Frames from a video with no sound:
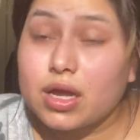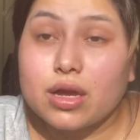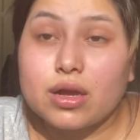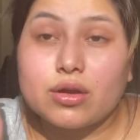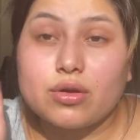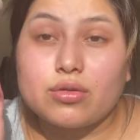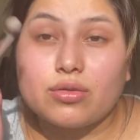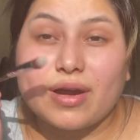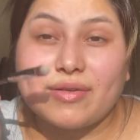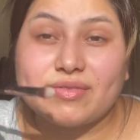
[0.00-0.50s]

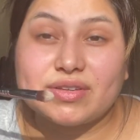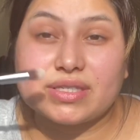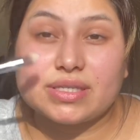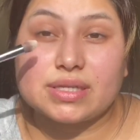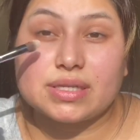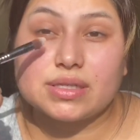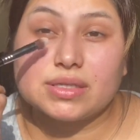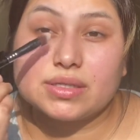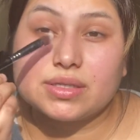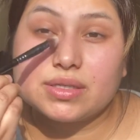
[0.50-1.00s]

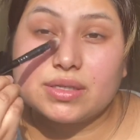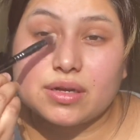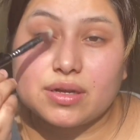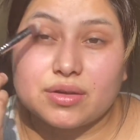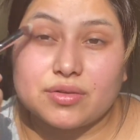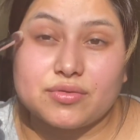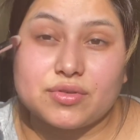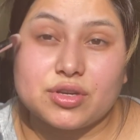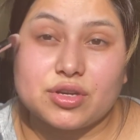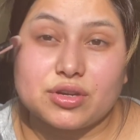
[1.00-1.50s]
crevices
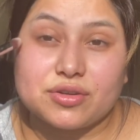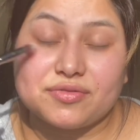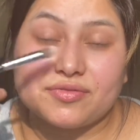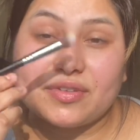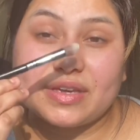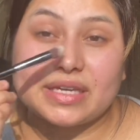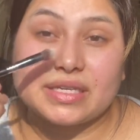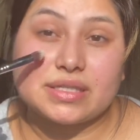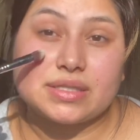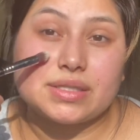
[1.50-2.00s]
of your
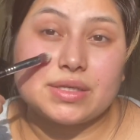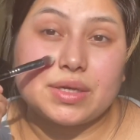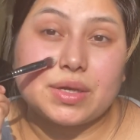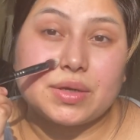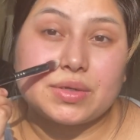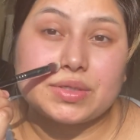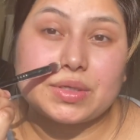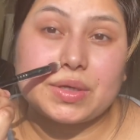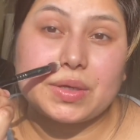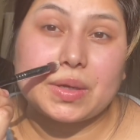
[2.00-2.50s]
face, you
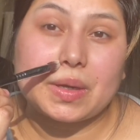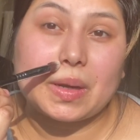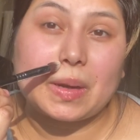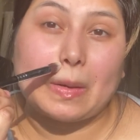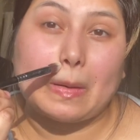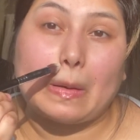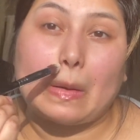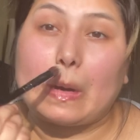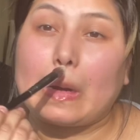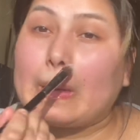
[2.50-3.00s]
know, so you could
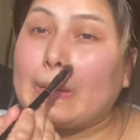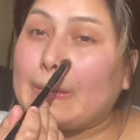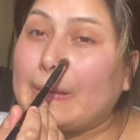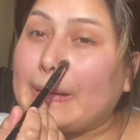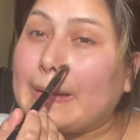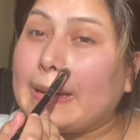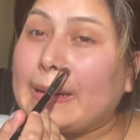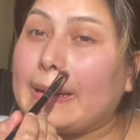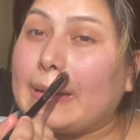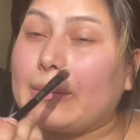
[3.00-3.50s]

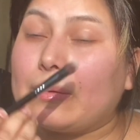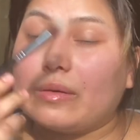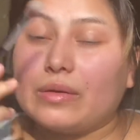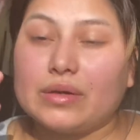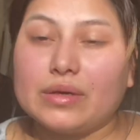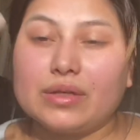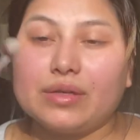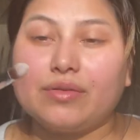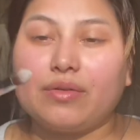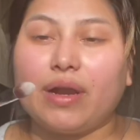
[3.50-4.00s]
get
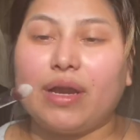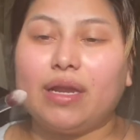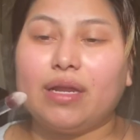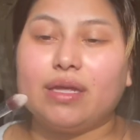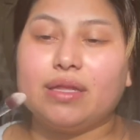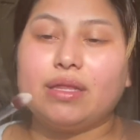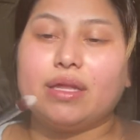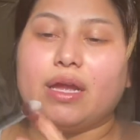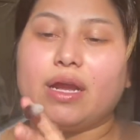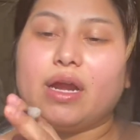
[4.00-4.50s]
really right
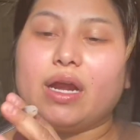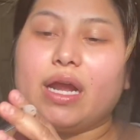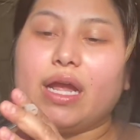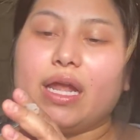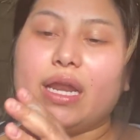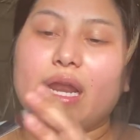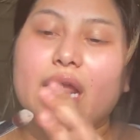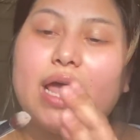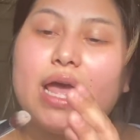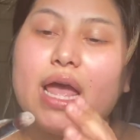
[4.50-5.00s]
in there.
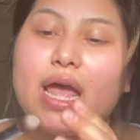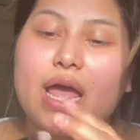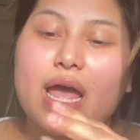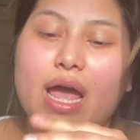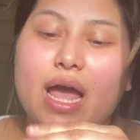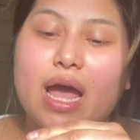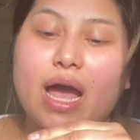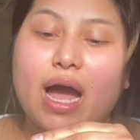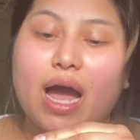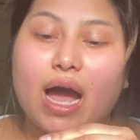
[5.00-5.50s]
And
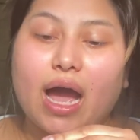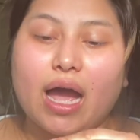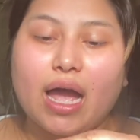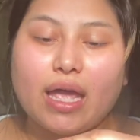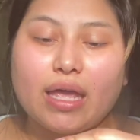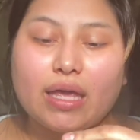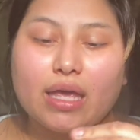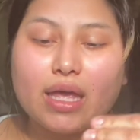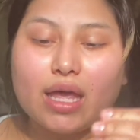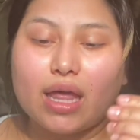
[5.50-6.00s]

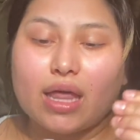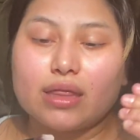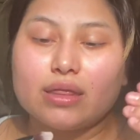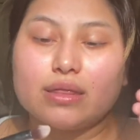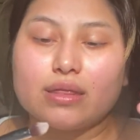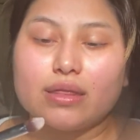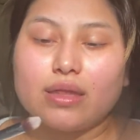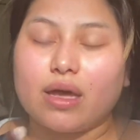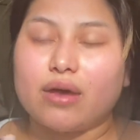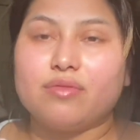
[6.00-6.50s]
I
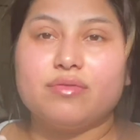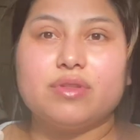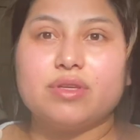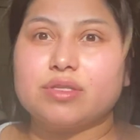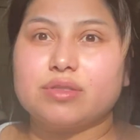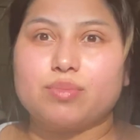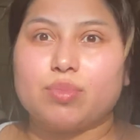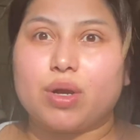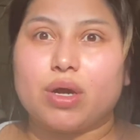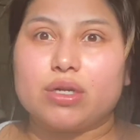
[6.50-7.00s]
love
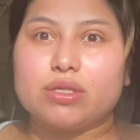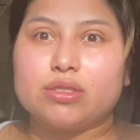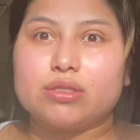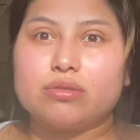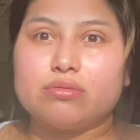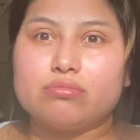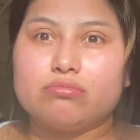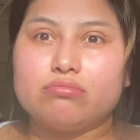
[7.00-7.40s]
this brush.